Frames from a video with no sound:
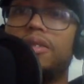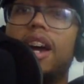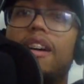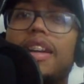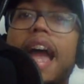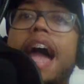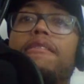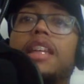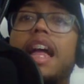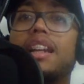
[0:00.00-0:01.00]
We already
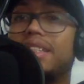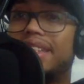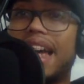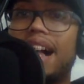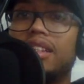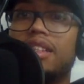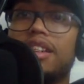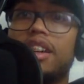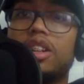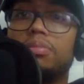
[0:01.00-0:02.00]
have a lot of talent in
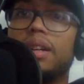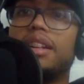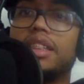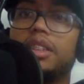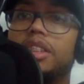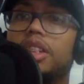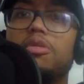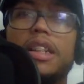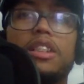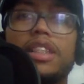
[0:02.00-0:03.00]
our younger players, and
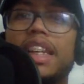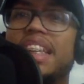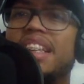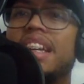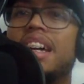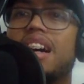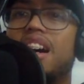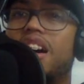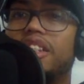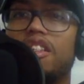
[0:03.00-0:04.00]
so we don't need
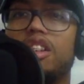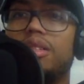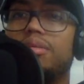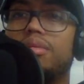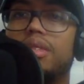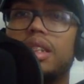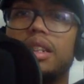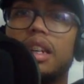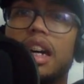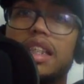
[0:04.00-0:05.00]
a
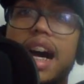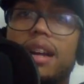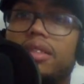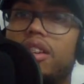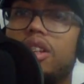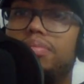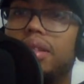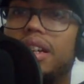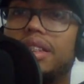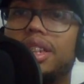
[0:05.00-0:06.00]
lot of
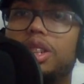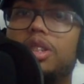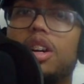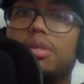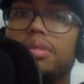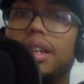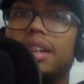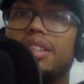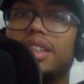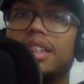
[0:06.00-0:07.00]
30-plus-year-old
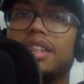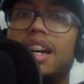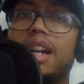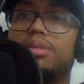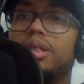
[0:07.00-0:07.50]
players in the lineup.